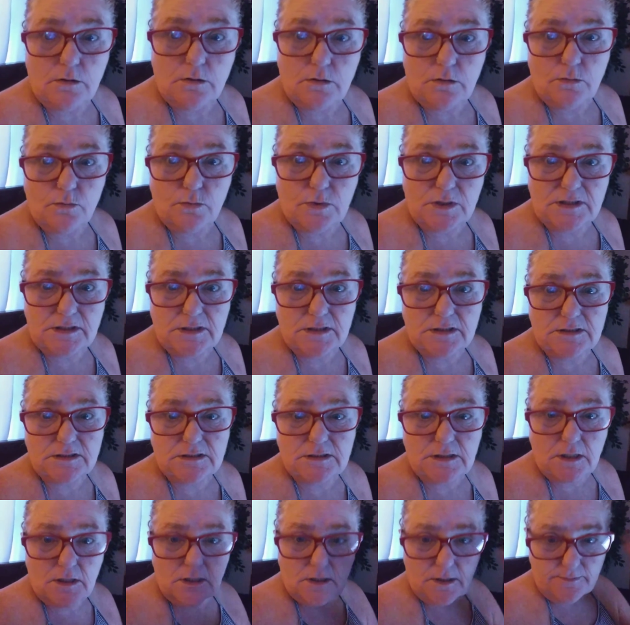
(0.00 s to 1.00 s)
what this
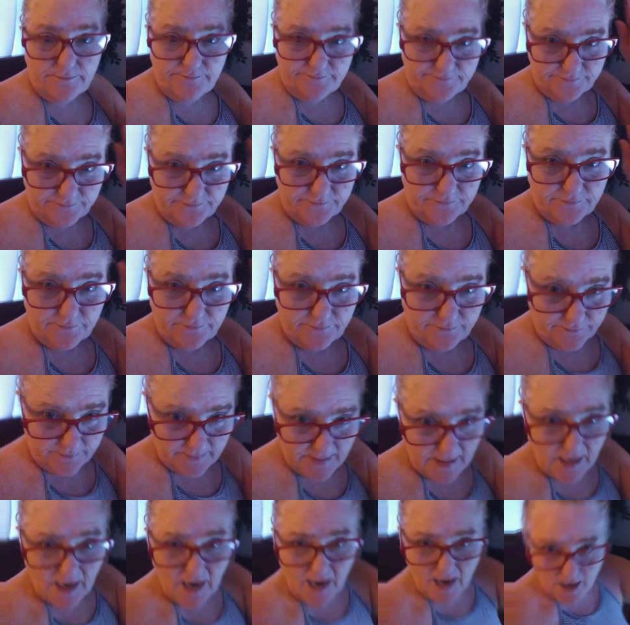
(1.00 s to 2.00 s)
uh,
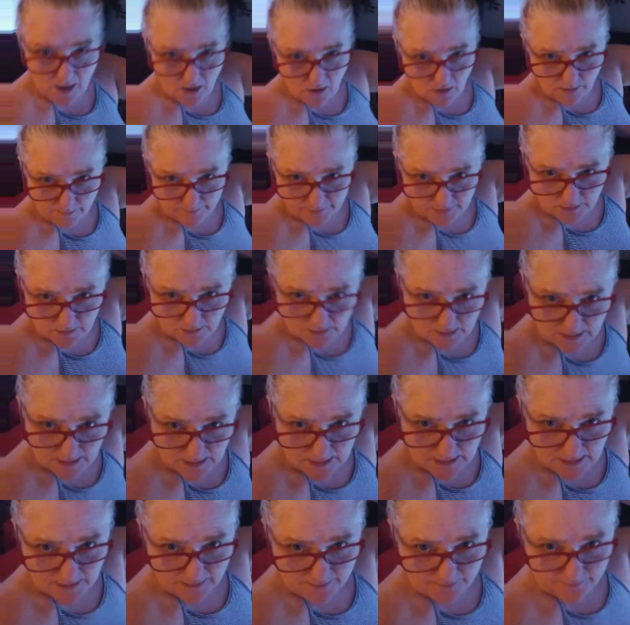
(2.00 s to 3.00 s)
hair going to be looking
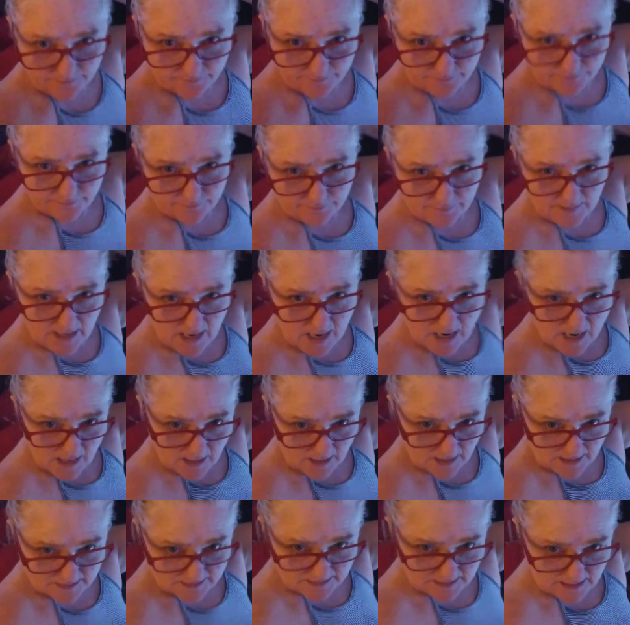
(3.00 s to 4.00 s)
like.
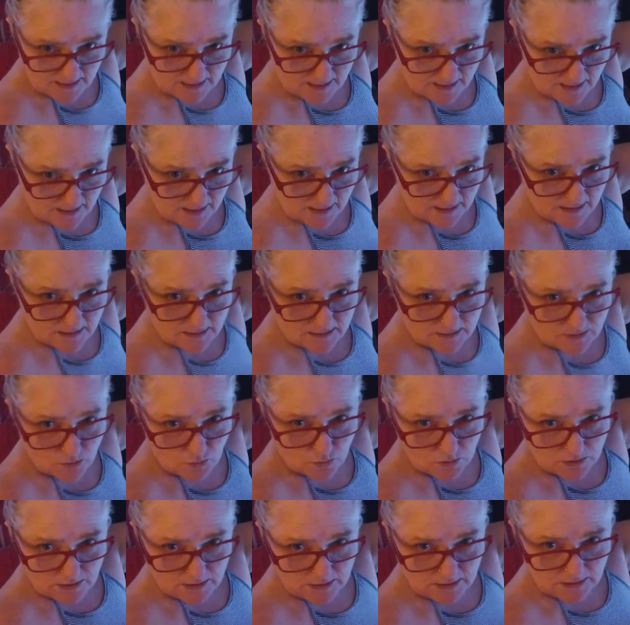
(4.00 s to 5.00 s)
Because it is
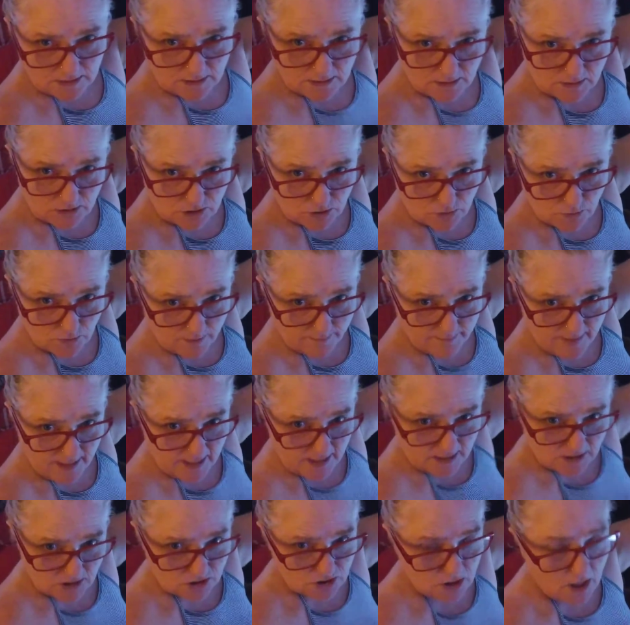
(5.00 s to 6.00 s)
going to
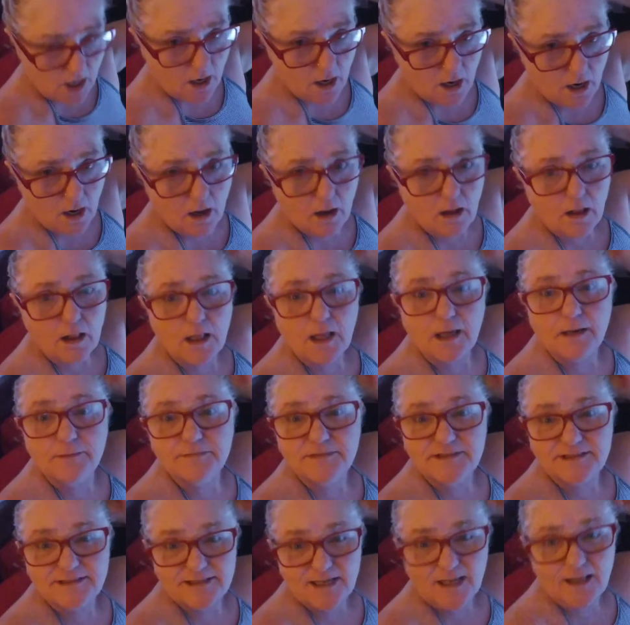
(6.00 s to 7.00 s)
amaze y'all. I'm
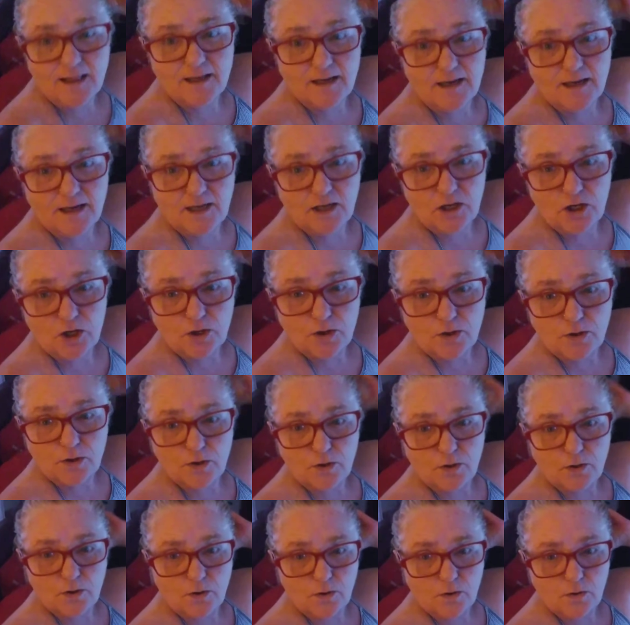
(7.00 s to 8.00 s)
telling
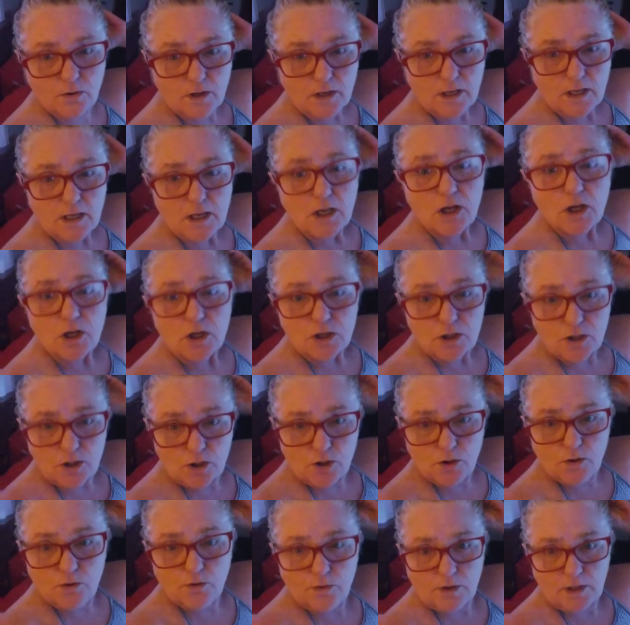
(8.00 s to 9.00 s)
you,
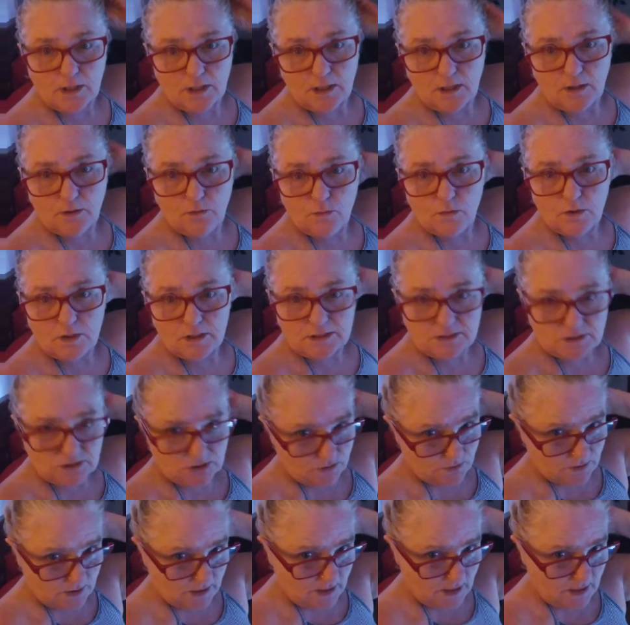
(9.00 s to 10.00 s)
you really want to
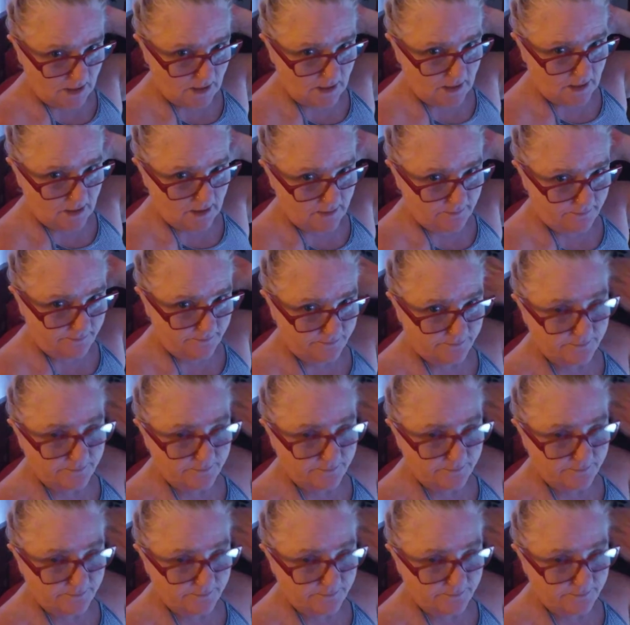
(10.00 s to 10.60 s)
tune in.